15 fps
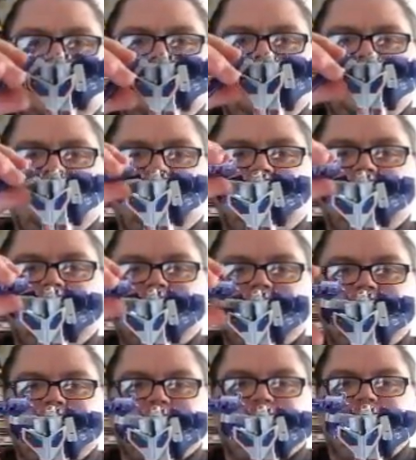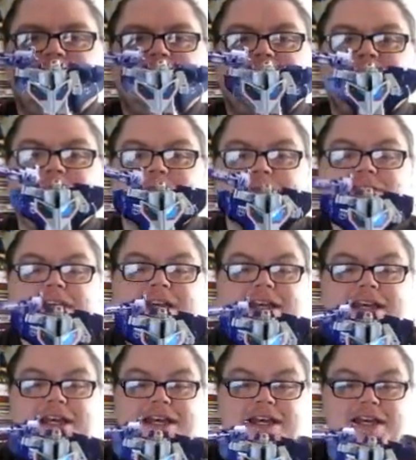down because he's really loose.
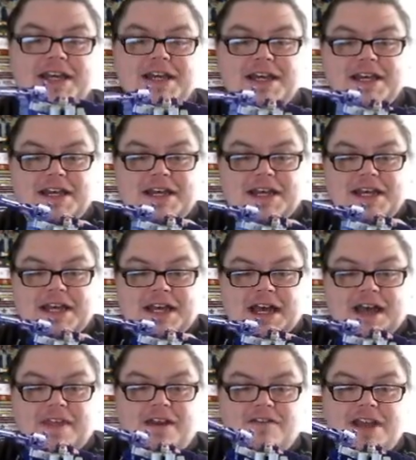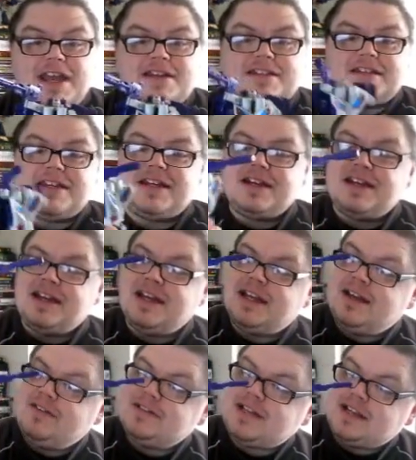And there he is.
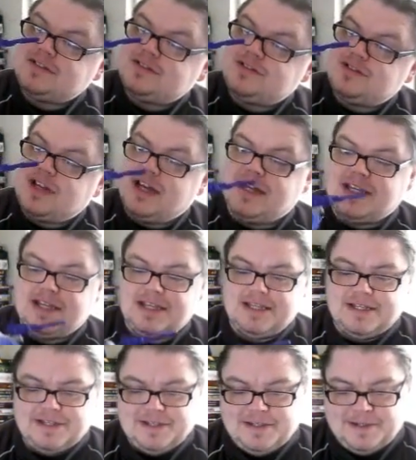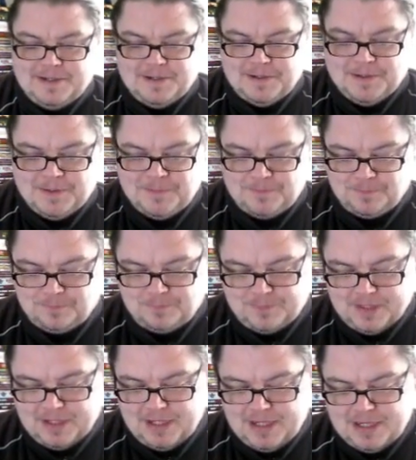Here is Astrotrain.
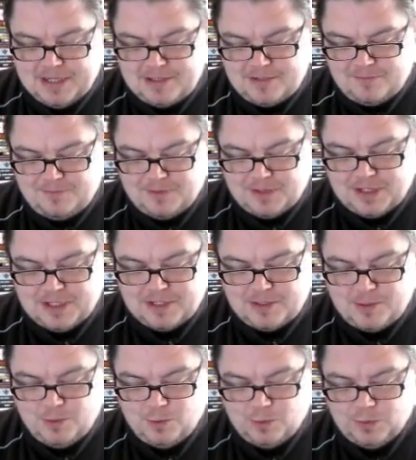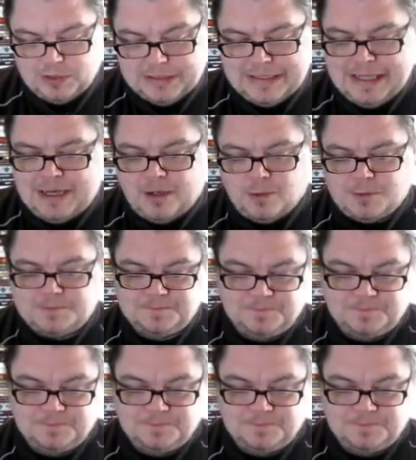He is fucking cool. Now,